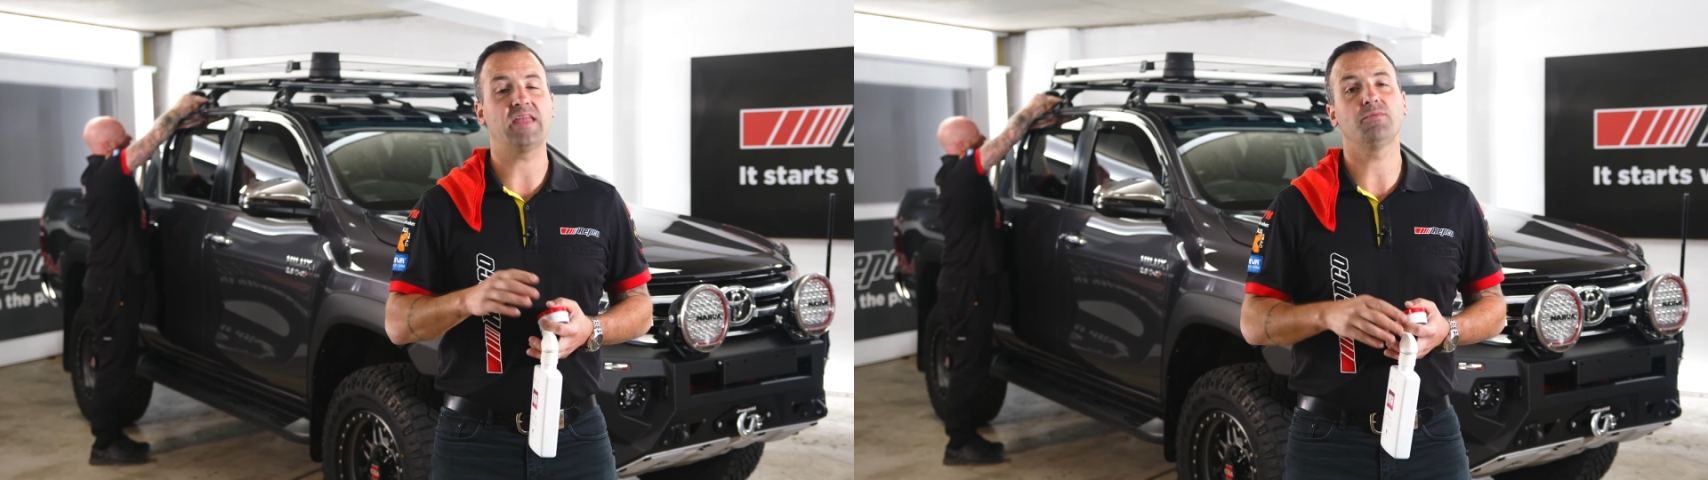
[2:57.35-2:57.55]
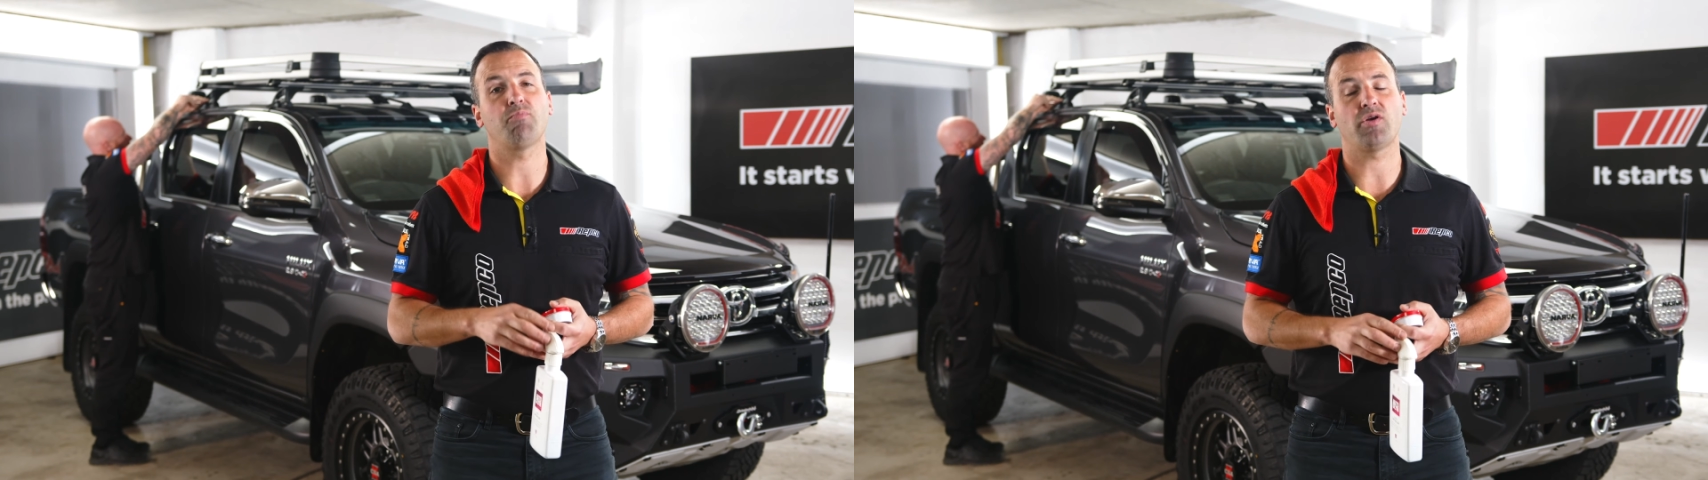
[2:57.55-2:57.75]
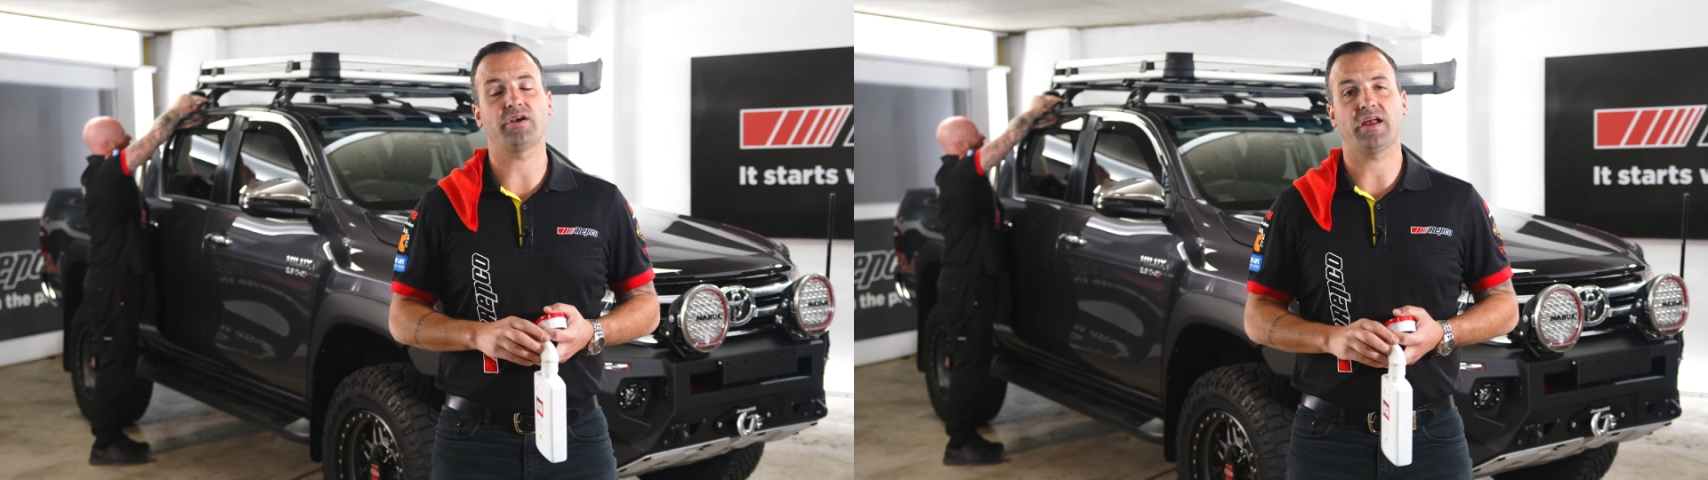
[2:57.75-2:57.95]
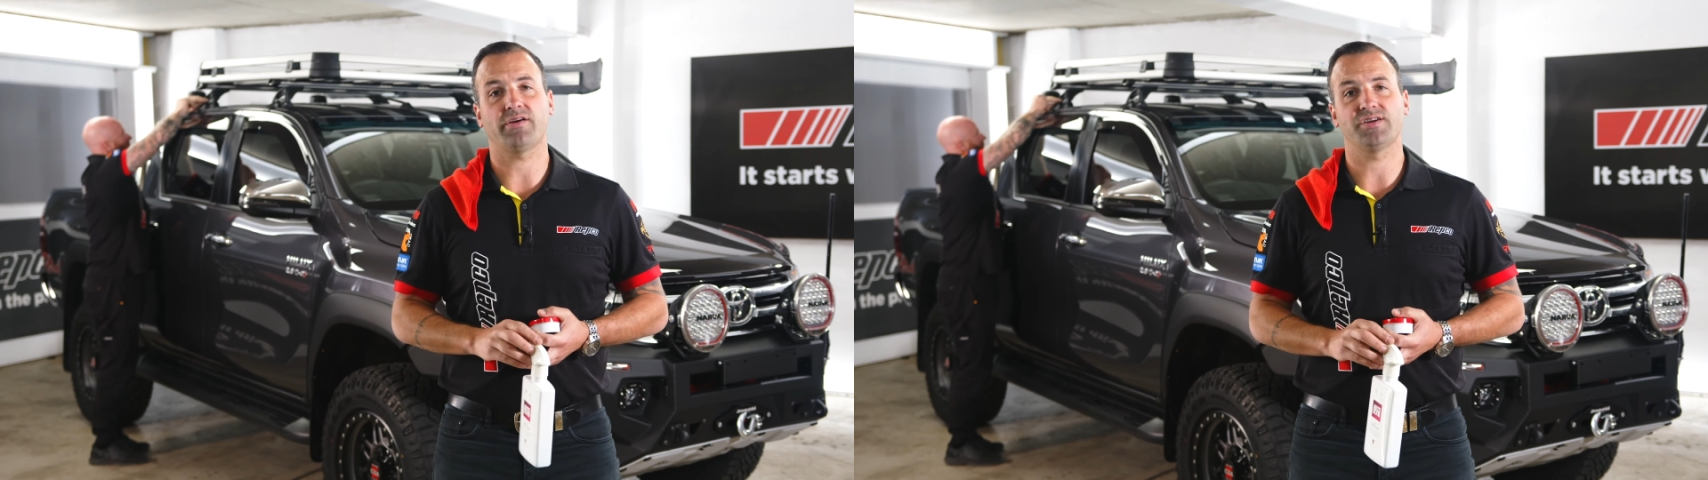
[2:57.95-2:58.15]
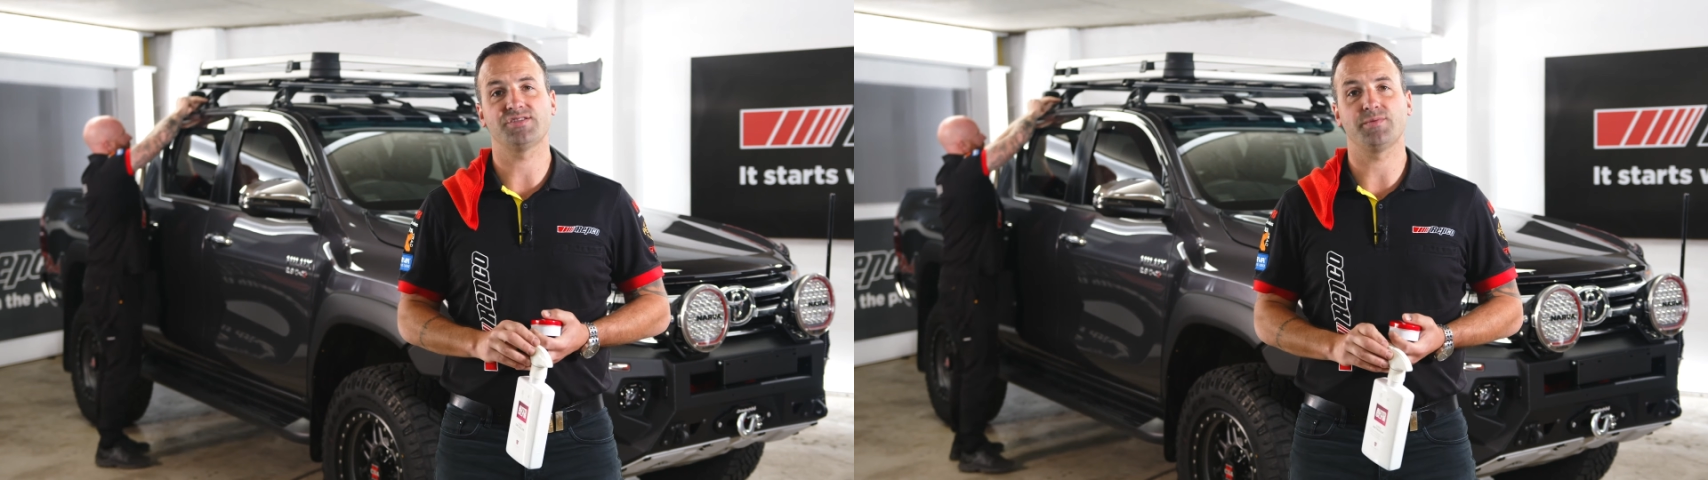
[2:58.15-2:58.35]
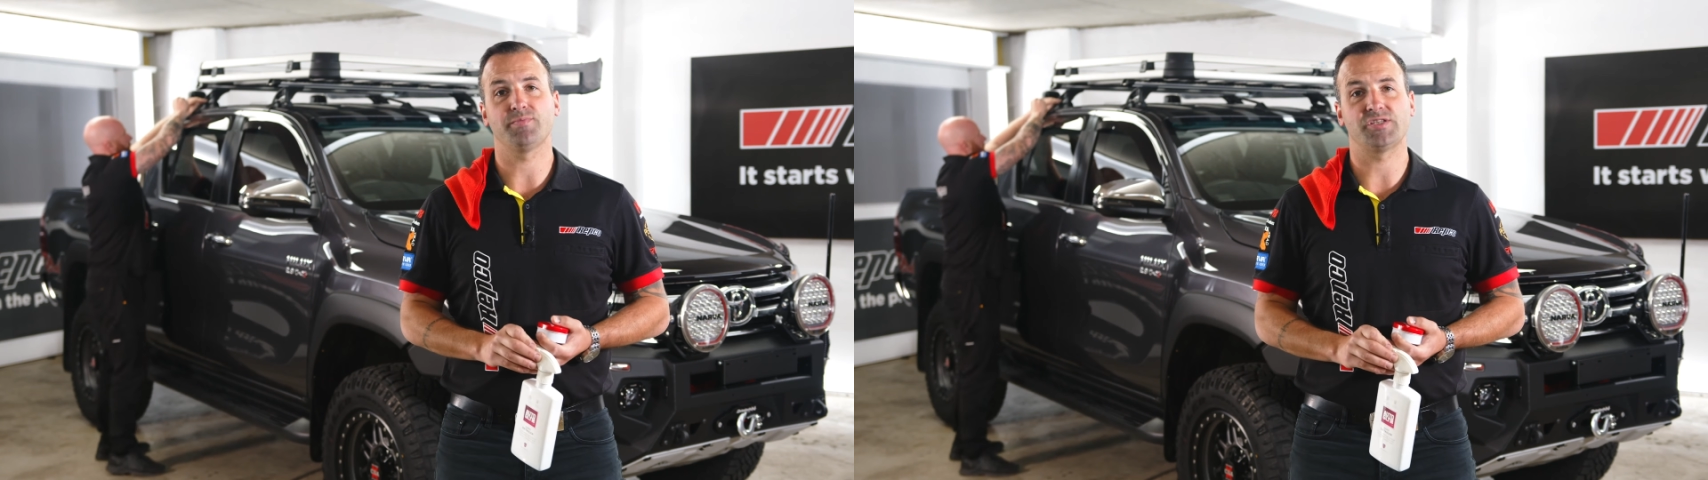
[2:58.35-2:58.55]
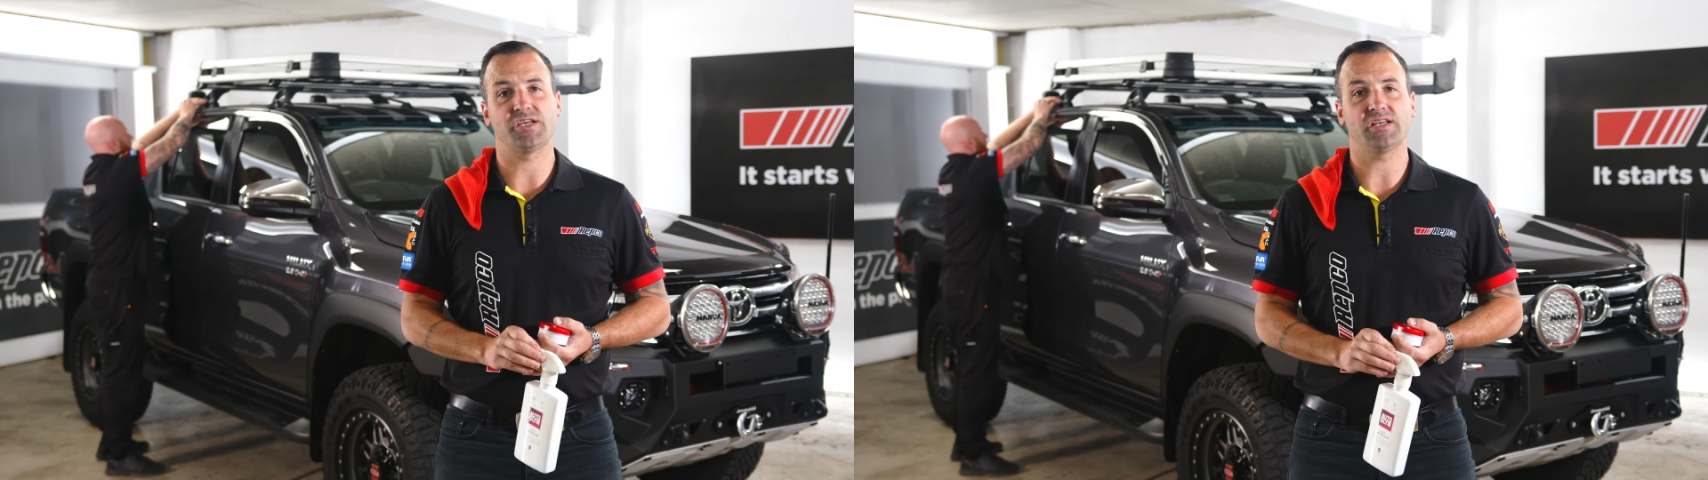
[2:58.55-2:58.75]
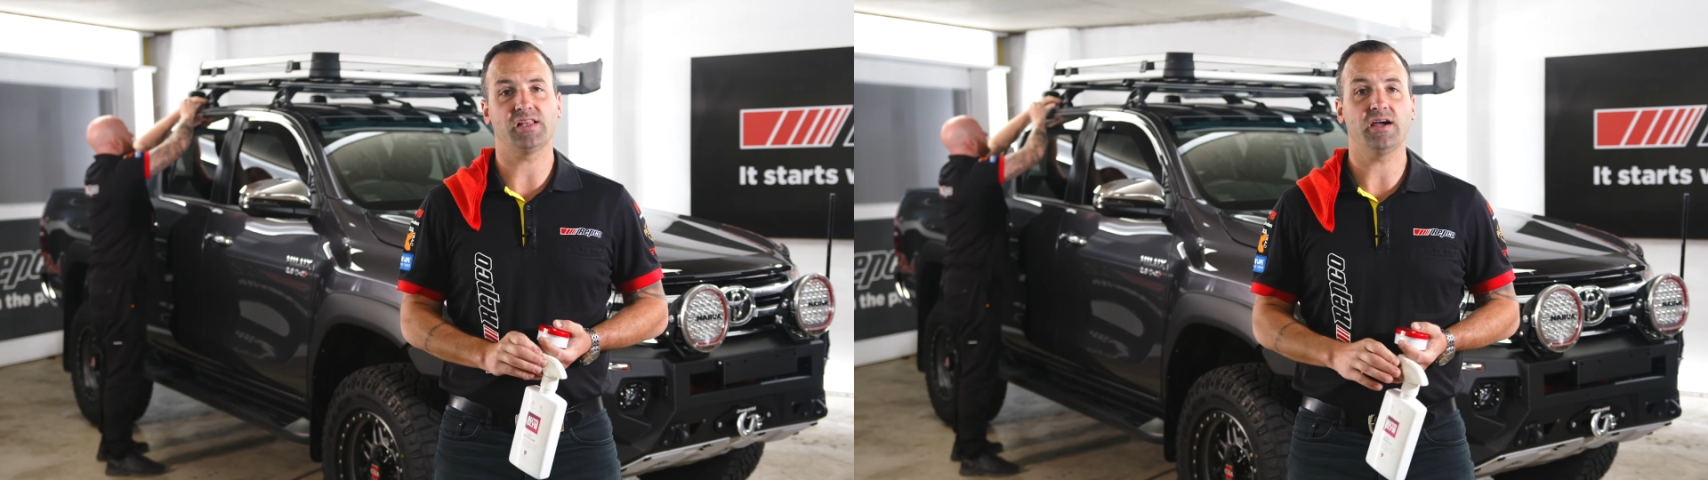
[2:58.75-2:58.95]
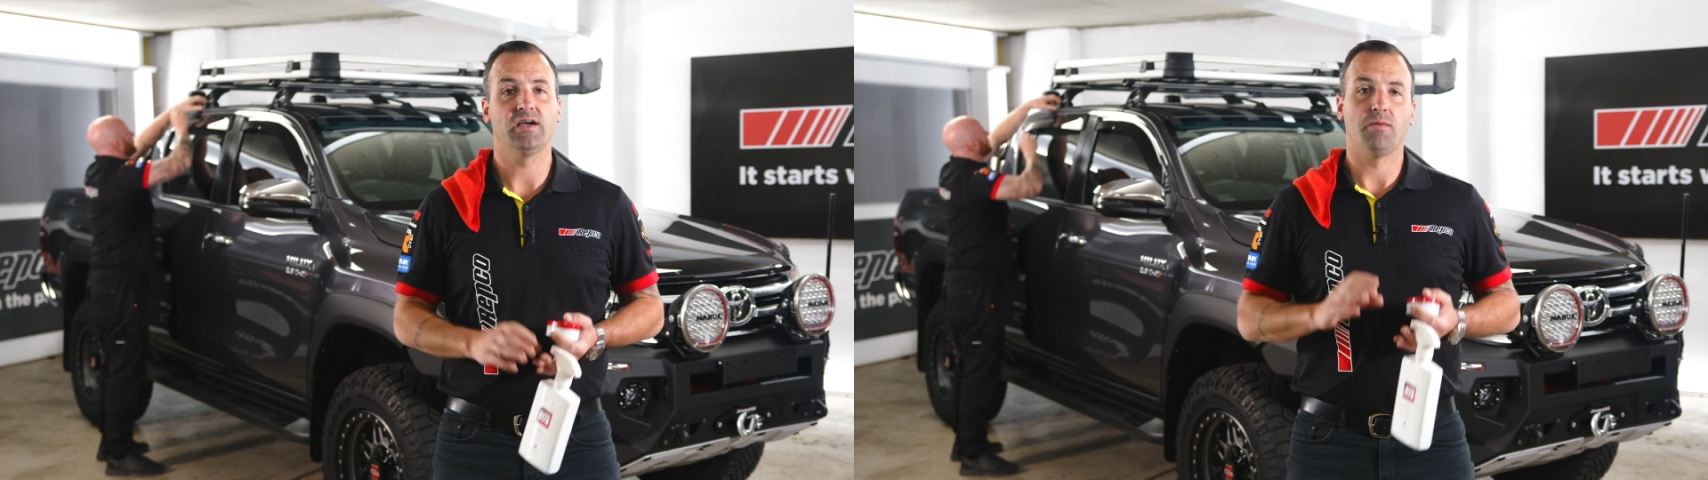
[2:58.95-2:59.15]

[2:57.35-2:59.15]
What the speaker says: and the bonnet areas in particular,